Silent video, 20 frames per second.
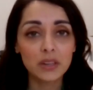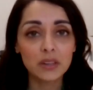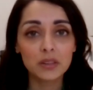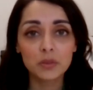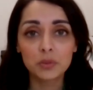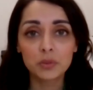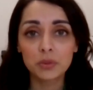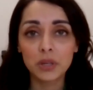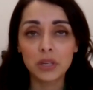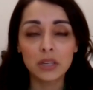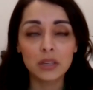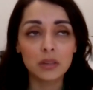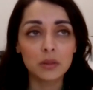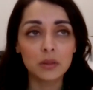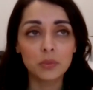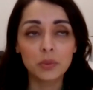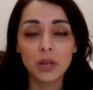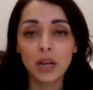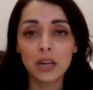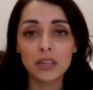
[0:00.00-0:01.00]

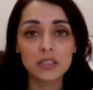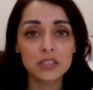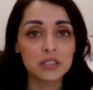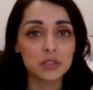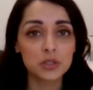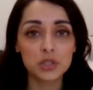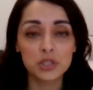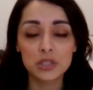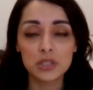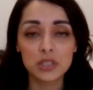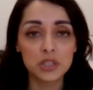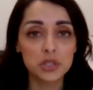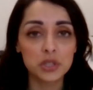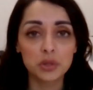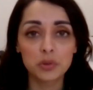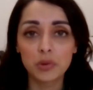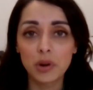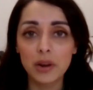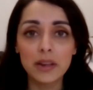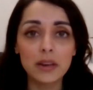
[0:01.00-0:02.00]
we had just such a
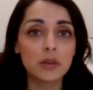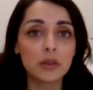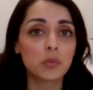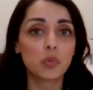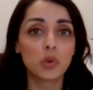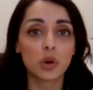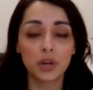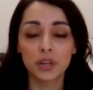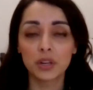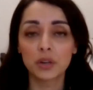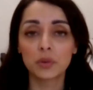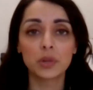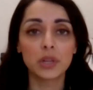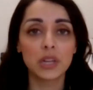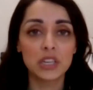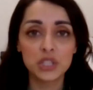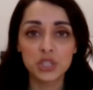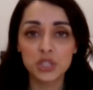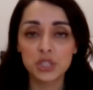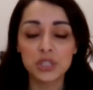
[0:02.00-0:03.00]
great working
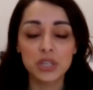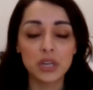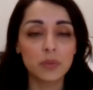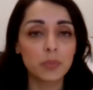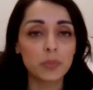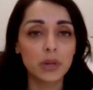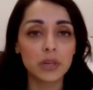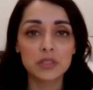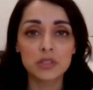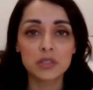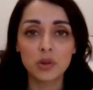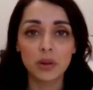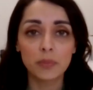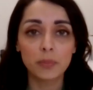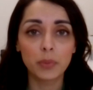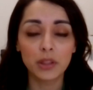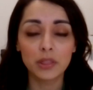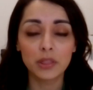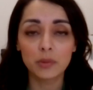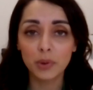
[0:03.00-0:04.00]
relationship. And so I
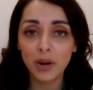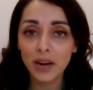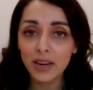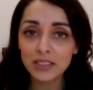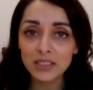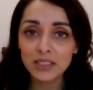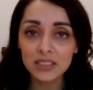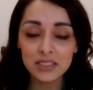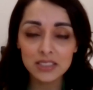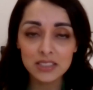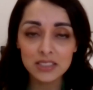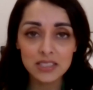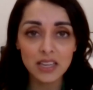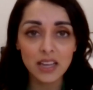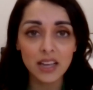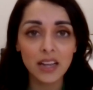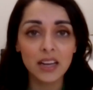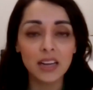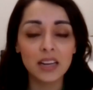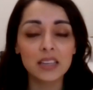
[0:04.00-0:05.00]
bought the practice
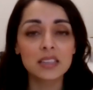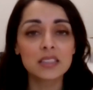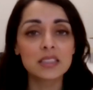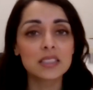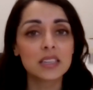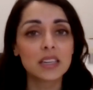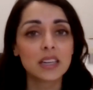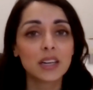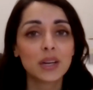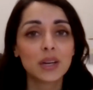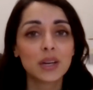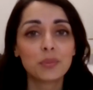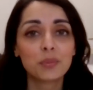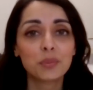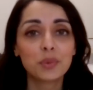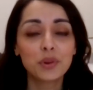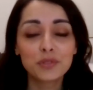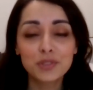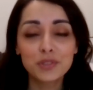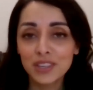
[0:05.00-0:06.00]
and
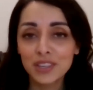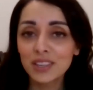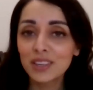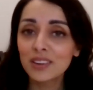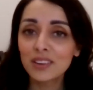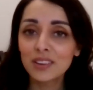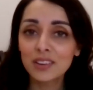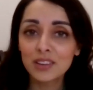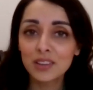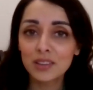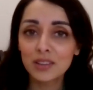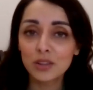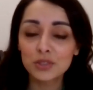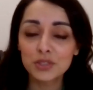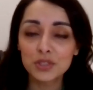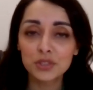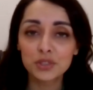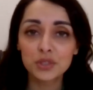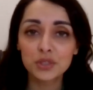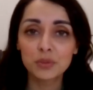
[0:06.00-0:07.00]
moved it here
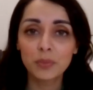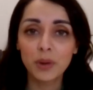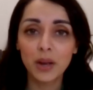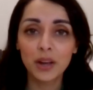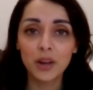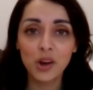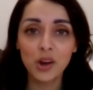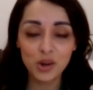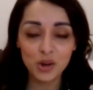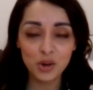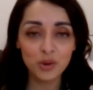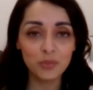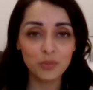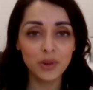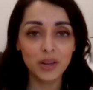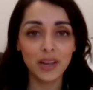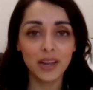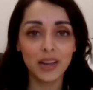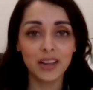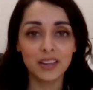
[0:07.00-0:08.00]
closer to my
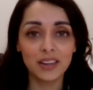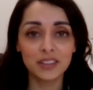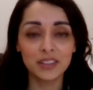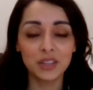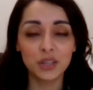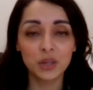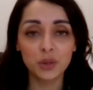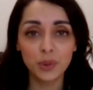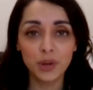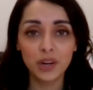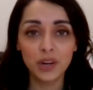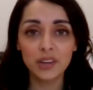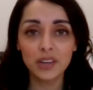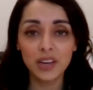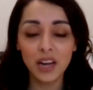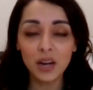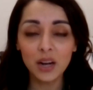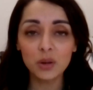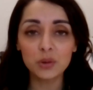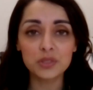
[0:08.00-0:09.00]
home. And here we are
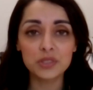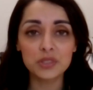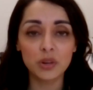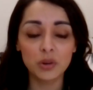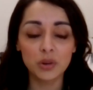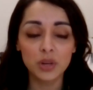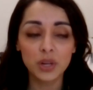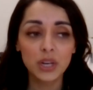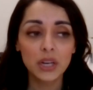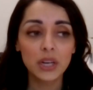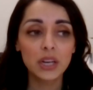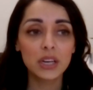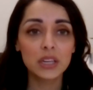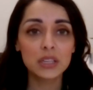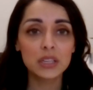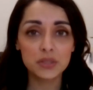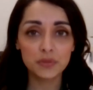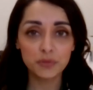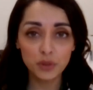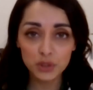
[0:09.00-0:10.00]
now. So
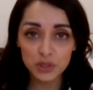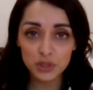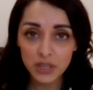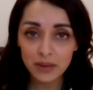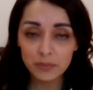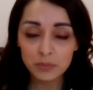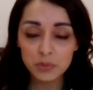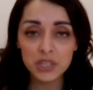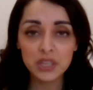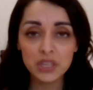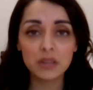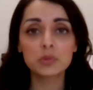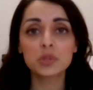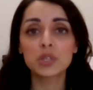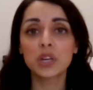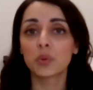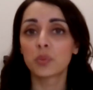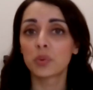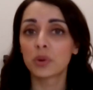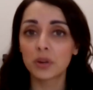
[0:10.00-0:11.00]
it's full-time
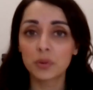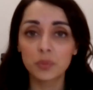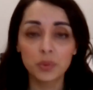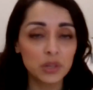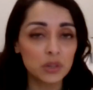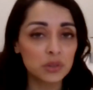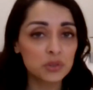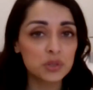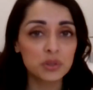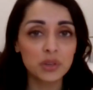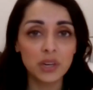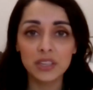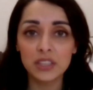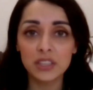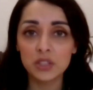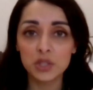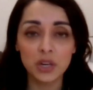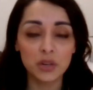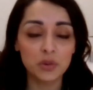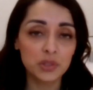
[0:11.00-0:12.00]
TMJ work. We don't do
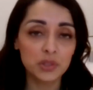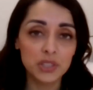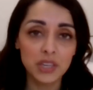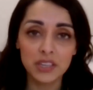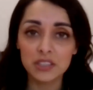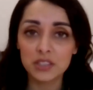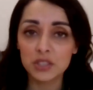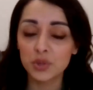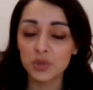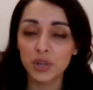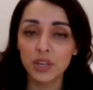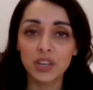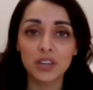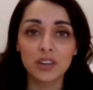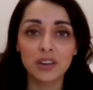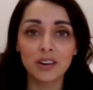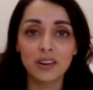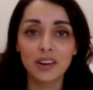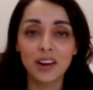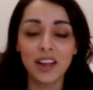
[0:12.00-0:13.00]
any general dentistry
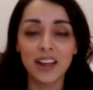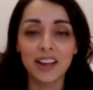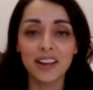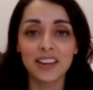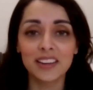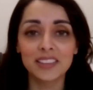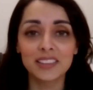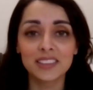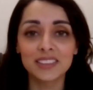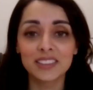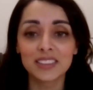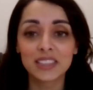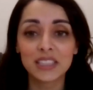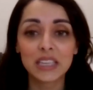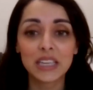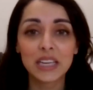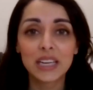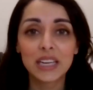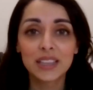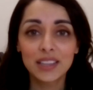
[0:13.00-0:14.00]
here. And
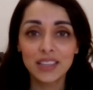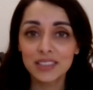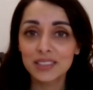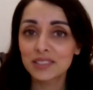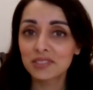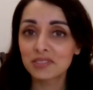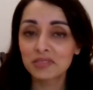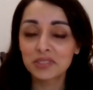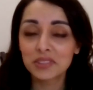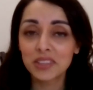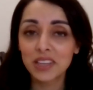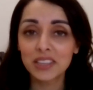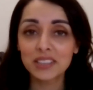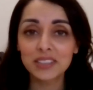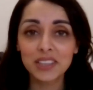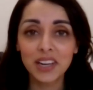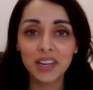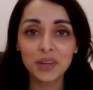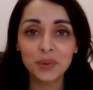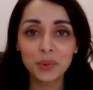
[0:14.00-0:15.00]
that's
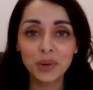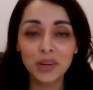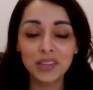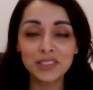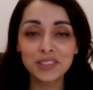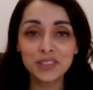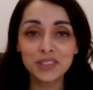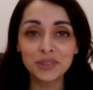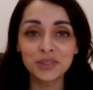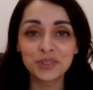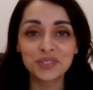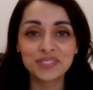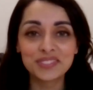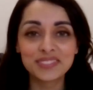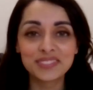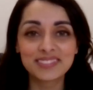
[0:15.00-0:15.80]
kind of what I do.